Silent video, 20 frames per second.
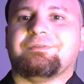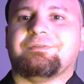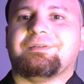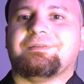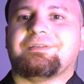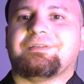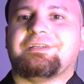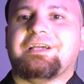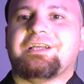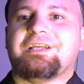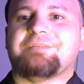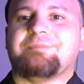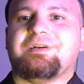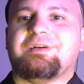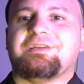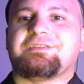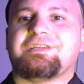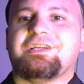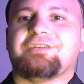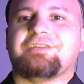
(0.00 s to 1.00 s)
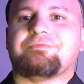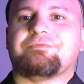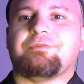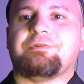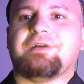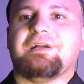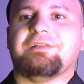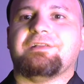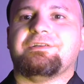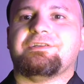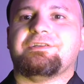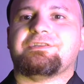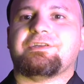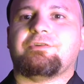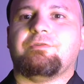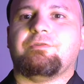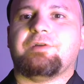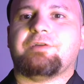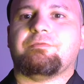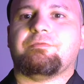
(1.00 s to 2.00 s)
Casbah says, Rhode Island is a
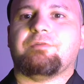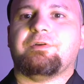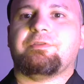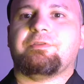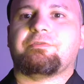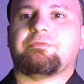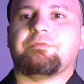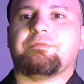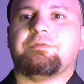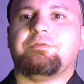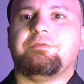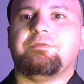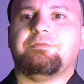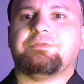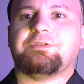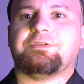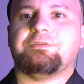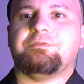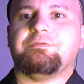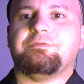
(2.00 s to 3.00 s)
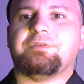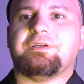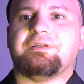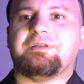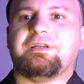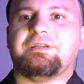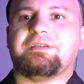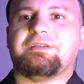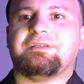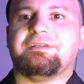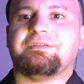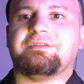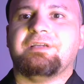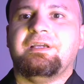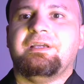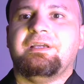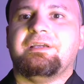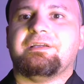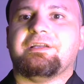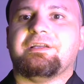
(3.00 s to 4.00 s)
quick run through to Connecticut.
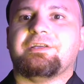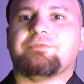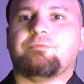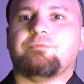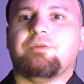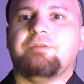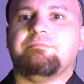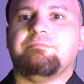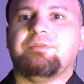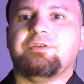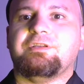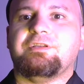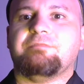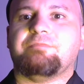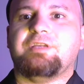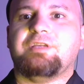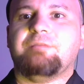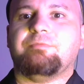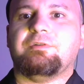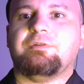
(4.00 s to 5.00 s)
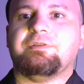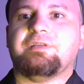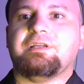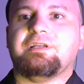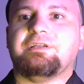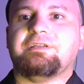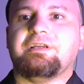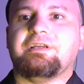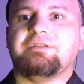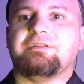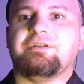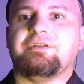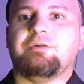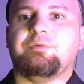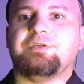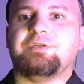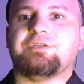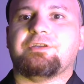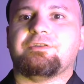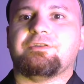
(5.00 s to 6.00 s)
It has 1 million people, and they tend to know each
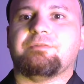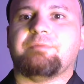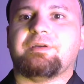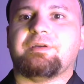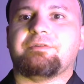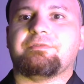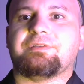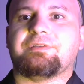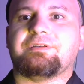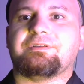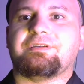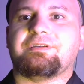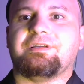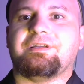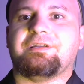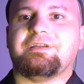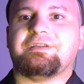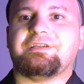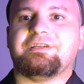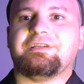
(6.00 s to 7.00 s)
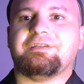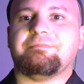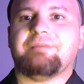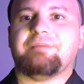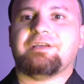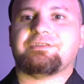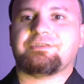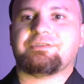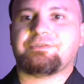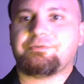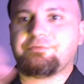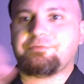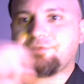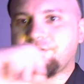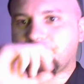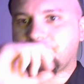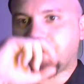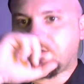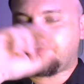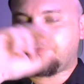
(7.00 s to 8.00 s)
other better than Connecticut and Massachusetts
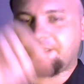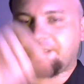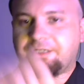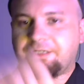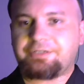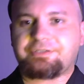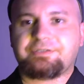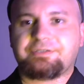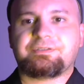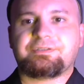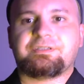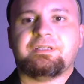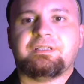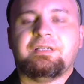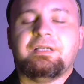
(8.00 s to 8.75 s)
populations.